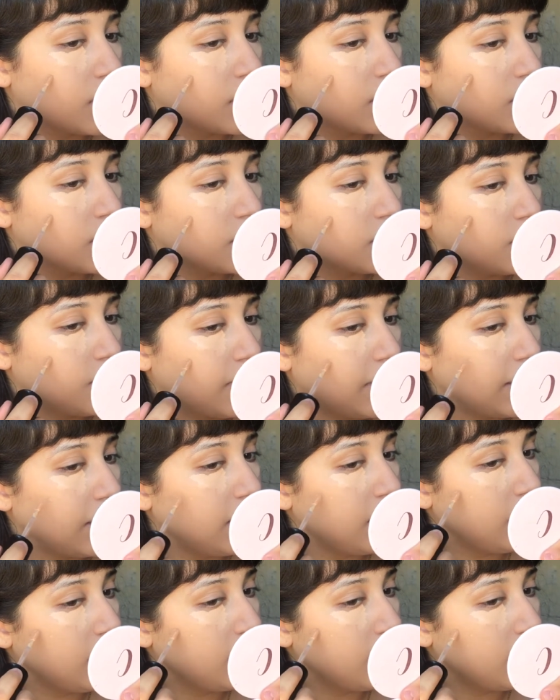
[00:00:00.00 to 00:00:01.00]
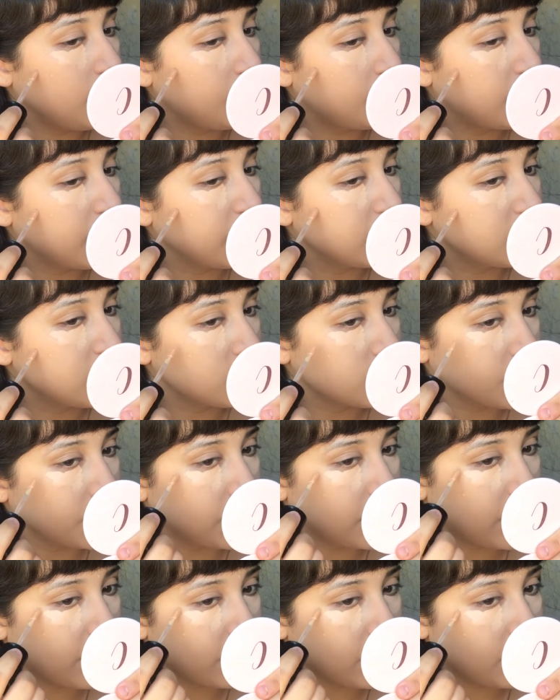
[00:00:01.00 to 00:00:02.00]
to any places where you
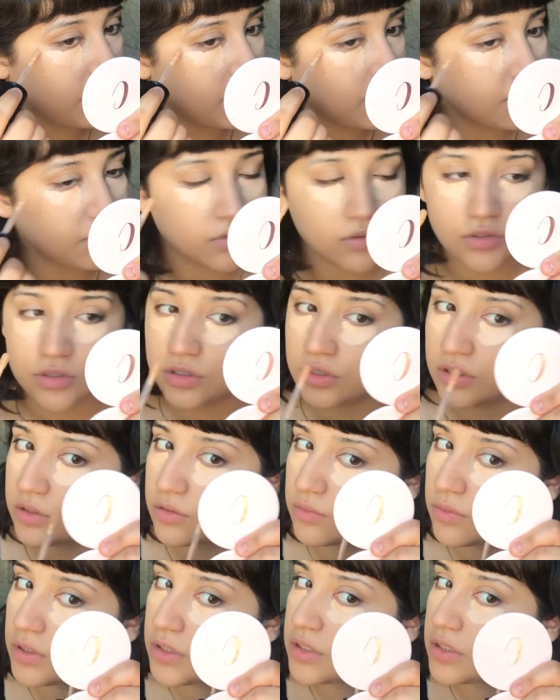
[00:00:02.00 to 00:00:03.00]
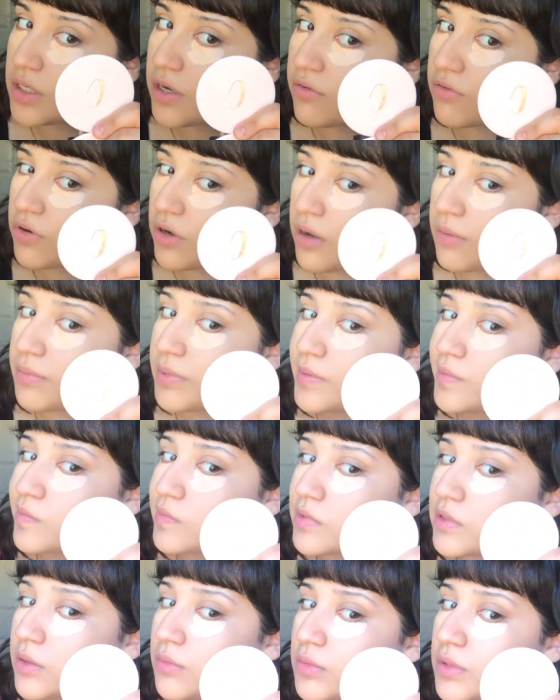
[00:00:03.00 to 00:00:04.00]
have any pimples or want to cover up
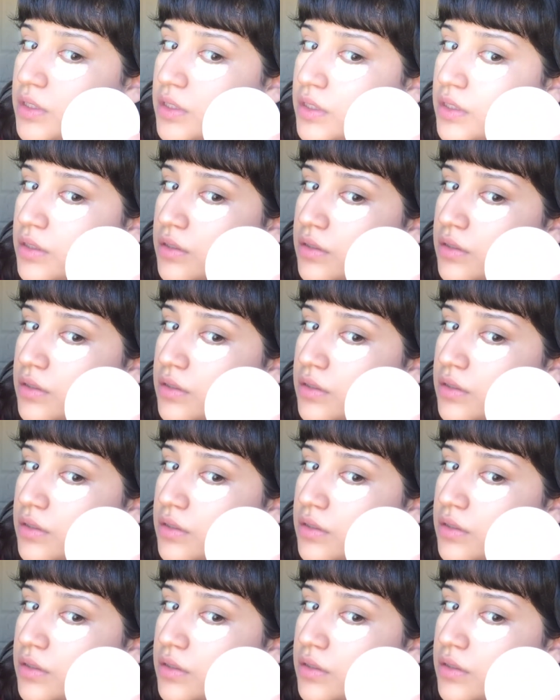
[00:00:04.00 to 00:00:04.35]
something.